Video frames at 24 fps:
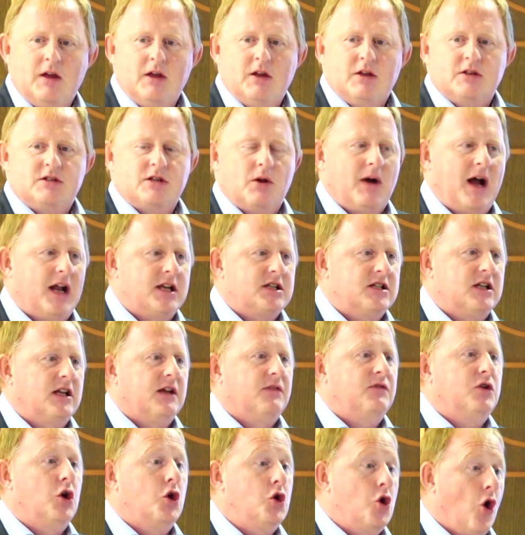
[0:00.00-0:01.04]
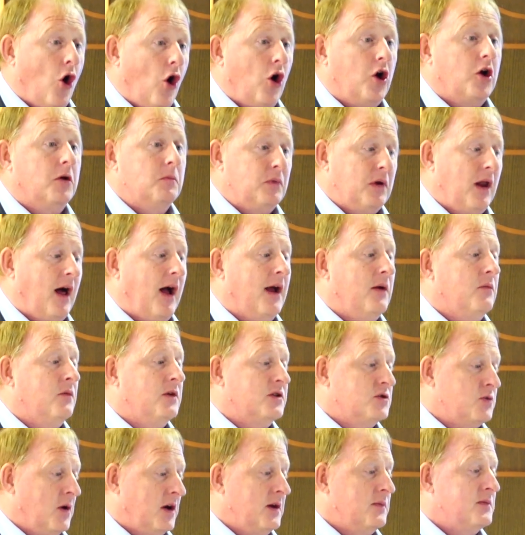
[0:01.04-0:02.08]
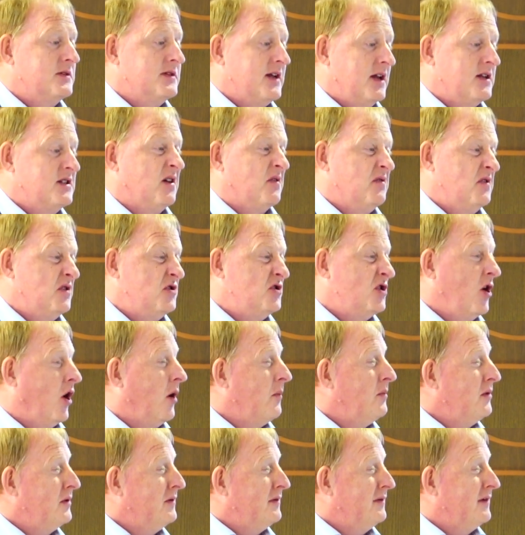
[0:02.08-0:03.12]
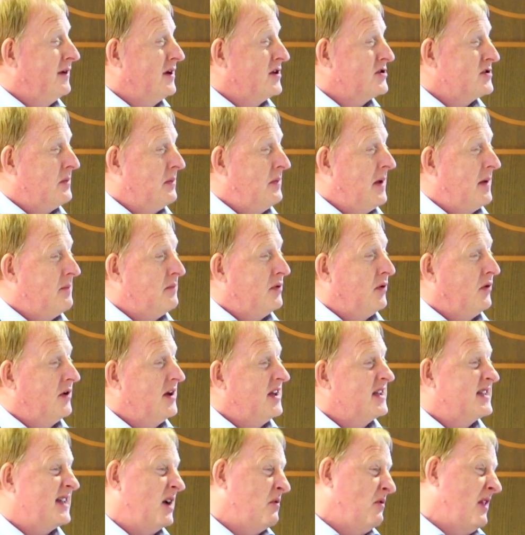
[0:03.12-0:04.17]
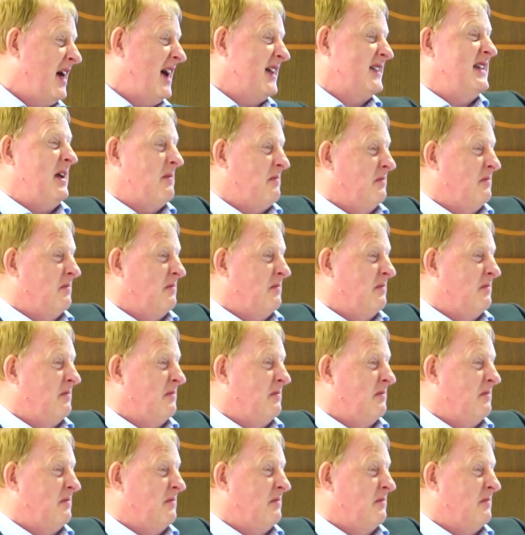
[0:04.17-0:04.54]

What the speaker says: So actually, if you're not compliant with 20% off the job, and as an employee you say, well,